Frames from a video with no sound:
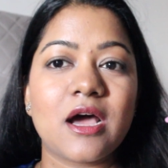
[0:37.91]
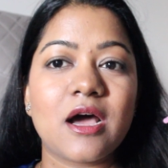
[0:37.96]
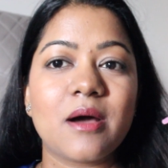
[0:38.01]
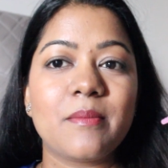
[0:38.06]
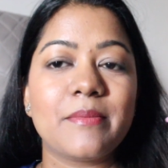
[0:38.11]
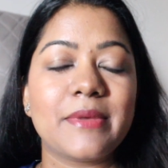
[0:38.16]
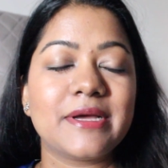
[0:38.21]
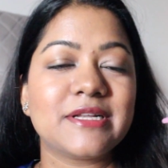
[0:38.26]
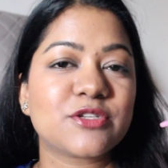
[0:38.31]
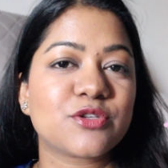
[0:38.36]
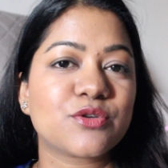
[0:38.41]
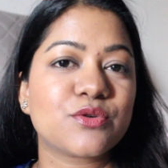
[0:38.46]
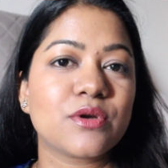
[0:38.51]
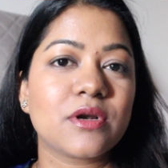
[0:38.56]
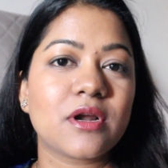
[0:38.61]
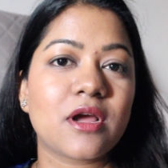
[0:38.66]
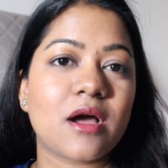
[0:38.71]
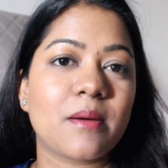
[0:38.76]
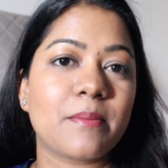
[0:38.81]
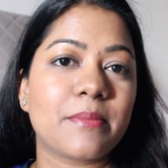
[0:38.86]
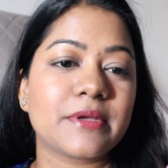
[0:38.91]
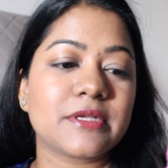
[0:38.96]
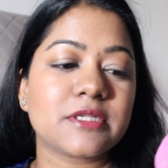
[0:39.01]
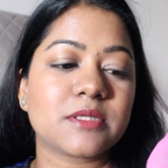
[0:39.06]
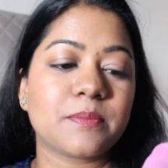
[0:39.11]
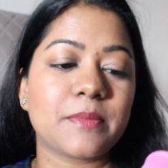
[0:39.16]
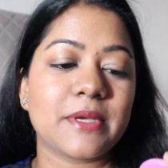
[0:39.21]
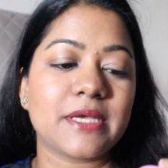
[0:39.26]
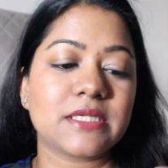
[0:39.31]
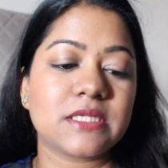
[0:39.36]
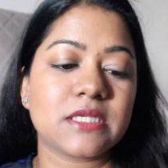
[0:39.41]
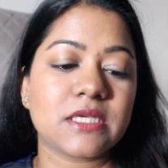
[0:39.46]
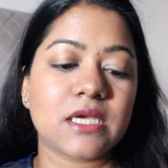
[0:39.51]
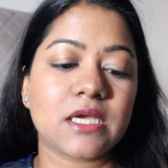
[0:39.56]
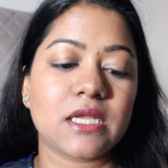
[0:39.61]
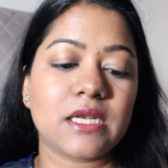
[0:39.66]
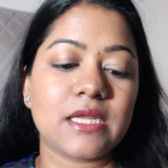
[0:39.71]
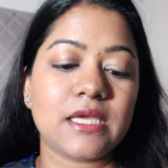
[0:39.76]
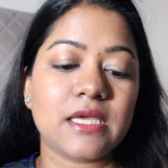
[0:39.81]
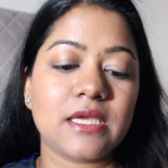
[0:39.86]
A menstrual cup is
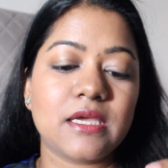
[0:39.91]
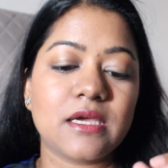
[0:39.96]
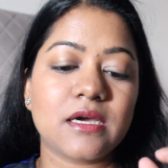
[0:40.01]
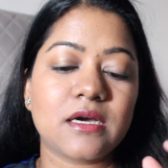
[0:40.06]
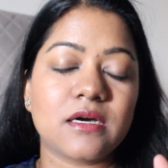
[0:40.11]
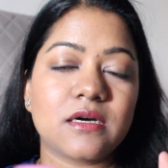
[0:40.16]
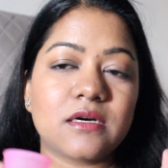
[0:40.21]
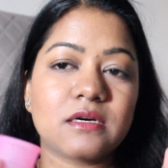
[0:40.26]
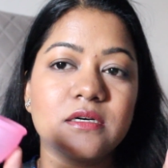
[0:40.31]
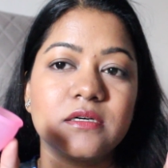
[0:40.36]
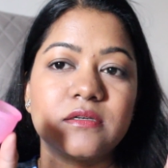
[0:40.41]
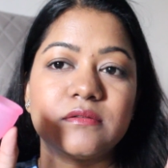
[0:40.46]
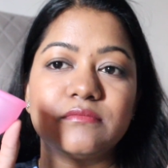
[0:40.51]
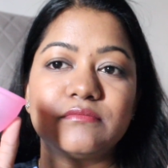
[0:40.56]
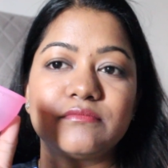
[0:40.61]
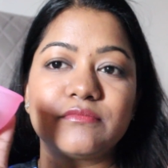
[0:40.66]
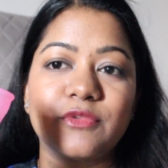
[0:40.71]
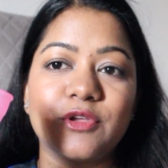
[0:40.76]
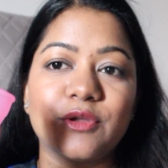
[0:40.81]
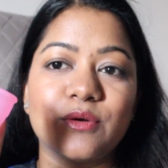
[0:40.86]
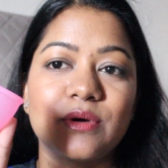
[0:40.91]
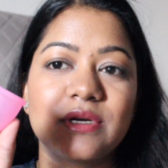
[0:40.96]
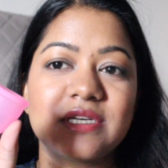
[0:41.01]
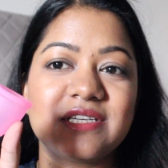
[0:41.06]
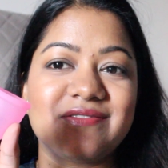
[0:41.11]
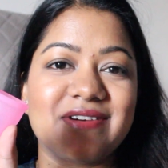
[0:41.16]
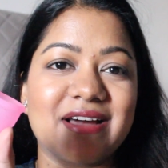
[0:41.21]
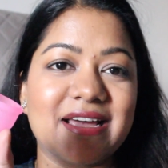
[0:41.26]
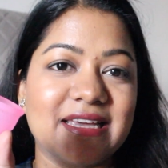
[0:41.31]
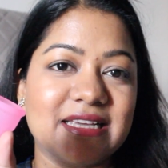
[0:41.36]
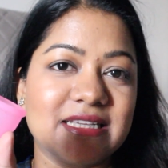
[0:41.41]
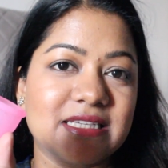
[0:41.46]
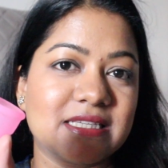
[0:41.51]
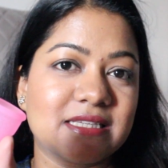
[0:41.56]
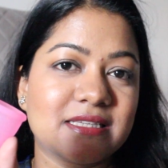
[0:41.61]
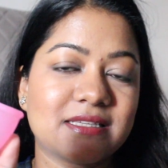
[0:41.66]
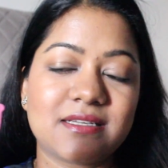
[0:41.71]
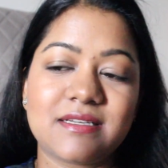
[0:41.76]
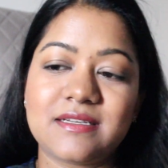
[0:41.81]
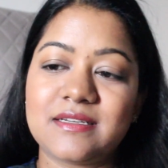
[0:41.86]
basically a
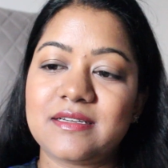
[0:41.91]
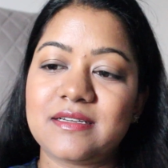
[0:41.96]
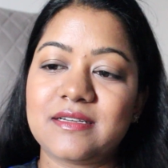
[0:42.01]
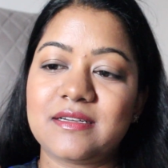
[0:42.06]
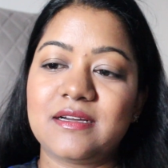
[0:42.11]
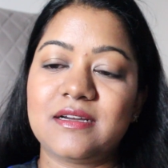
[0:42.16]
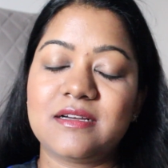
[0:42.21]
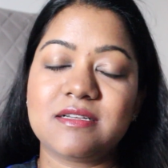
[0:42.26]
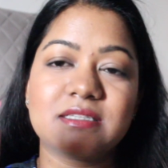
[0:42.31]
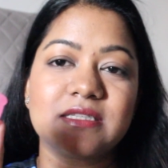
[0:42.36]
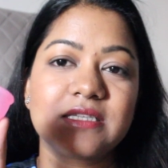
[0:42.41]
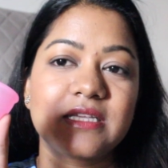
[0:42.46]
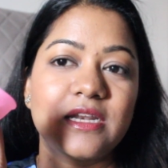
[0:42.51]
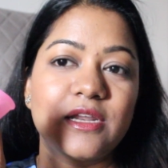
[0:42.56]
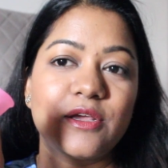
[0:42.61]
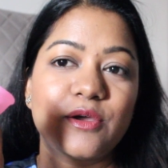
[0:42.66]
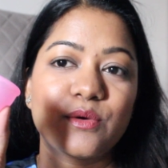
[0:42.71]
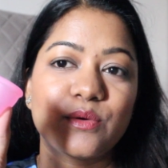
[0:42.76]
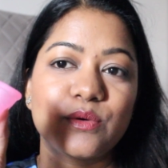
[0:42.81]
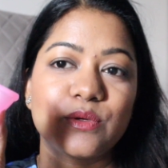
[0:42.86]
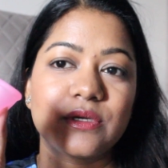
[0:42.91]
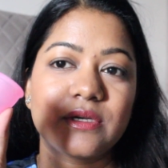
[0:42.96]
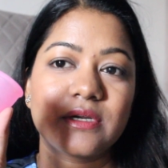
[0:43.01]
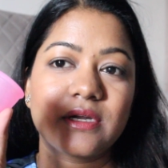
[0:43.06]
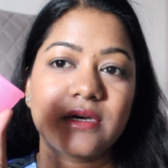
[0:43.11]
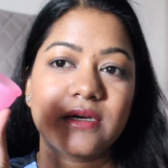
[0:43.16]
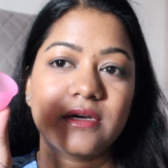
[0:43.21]
device, a silicone